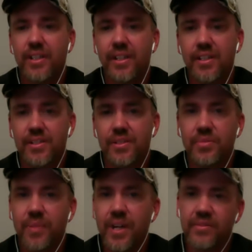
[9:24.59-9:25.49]

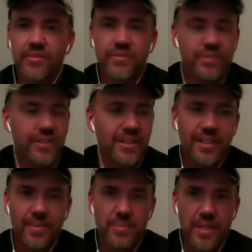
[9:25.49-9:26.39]
You might have
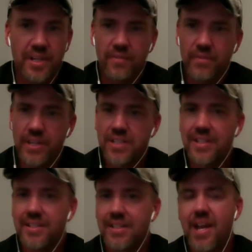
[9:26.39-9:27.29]
been
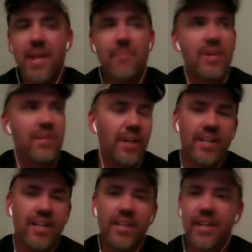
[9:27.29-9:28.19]
investing time and
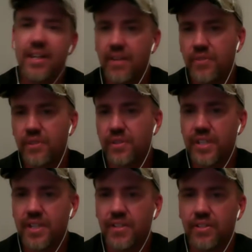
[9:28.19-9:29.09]
money and
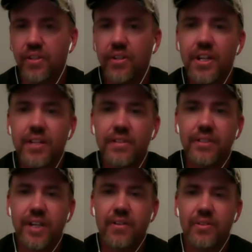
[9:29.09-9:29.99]
effort in learning
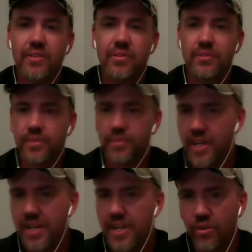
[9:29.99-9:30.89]
how to
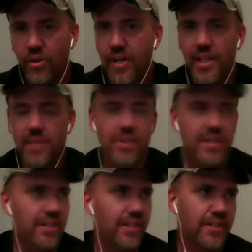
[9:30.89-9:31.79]
create your online
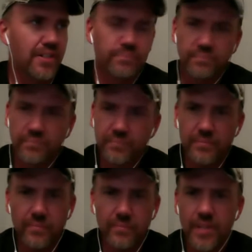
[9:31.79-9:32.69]
business,
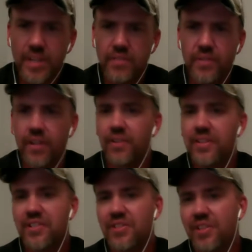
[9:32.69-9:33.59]
and you've got all
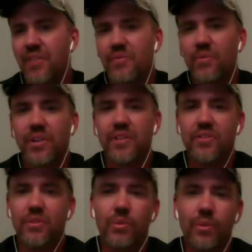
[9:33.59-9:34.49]
this software and
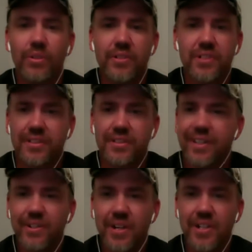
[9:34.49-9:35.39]
tools and
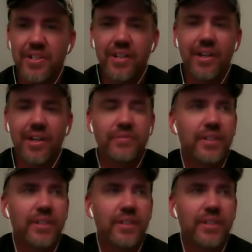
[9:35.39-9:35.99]
great stuff,